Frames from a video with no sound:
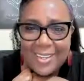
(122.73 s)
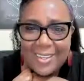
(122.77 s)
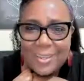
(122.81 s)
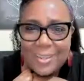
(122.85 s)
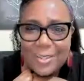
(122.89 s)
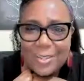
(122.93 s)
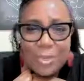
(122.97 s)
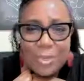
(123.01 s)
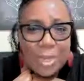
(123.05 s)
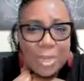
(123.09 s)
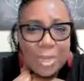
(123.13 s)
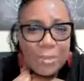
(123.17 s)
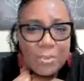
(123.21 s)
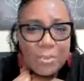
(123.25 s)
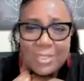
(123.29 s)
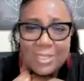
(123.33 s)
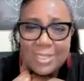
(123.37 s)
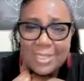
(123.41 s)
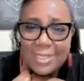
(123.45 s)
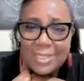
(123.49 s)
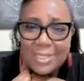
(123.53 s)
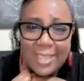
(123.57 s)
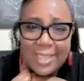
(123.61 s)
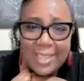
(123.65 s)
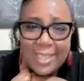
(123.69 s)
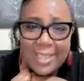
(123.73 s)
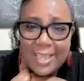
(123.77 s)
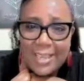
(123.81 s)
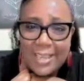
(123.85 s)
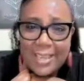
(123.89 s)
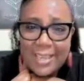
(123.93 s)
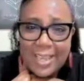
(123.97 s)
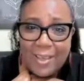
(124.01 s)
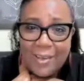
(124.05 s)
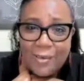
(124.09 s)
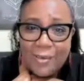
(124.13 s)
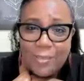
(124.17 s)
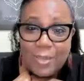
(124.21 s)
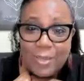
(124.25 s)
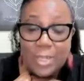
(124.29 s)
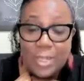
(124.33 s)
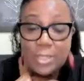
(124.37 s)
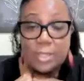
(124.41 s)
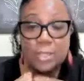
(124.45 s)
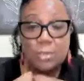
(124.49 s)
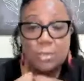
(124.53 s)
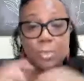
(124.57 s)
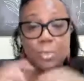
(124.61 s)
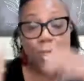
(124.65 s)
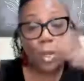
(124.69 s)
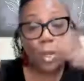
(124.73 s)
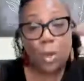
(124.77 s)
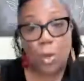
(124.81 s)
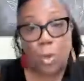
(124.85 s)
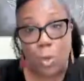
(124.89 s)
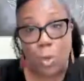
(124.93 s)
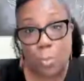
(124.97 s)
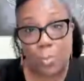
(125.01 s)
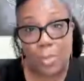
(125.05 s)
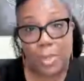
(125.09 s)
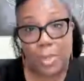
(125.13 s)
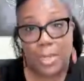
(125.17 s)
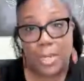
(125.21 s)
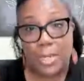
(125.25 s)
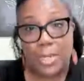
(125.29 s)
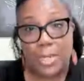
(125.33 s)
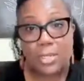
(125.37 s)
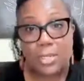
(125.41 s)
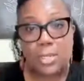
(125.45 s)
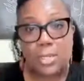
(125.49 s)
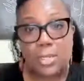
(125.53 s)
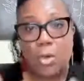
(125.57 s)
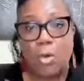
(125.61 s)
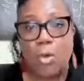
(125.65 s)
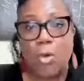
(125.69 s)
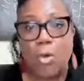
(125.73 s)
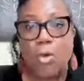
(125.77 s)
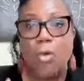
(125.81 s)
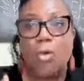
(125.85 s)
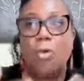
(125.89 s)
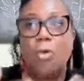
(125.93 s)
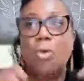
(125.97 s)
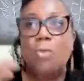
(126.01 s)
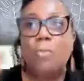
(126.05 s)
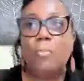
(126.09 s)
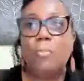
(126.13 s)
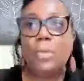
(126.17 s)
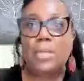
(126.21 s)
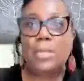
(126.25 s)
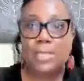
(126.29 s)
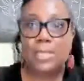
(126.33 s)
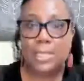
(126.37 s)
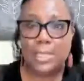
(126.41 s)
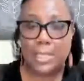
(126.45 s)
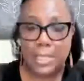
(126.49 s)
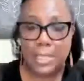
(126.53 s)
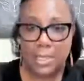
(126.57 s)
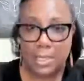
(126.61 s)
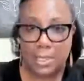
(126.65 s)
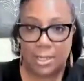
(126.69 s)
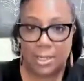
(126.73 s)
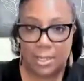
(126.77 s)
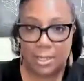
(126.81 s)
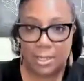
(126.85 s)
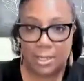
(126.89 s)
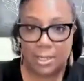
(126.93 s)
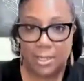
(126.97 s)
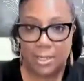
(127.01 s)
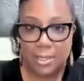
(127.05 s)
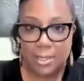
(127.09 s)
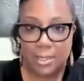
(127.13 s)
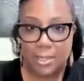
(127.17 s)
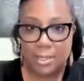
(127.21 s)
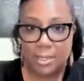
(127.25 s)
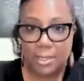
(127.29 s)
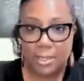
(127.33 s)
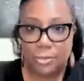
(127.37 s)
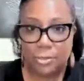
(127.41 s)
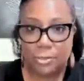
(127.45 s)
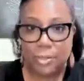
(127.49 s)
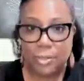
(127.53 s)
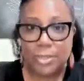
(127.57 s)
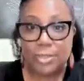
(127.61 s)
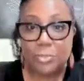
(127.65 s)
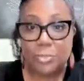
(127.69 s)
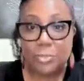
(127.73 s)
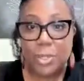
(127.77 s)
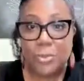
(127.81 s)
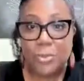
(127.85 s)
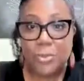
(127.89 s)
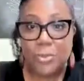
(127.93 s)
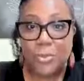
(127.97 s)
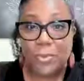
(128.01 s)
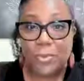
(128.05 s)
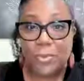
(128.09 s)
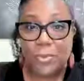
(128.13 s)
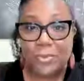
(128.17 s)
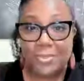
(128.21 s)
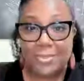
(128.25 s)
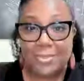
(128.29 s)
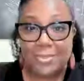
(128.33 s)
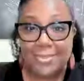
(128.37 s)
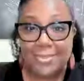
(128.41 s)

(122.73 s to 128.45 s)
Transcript: to be able to lay that down and to be open to openly trust people,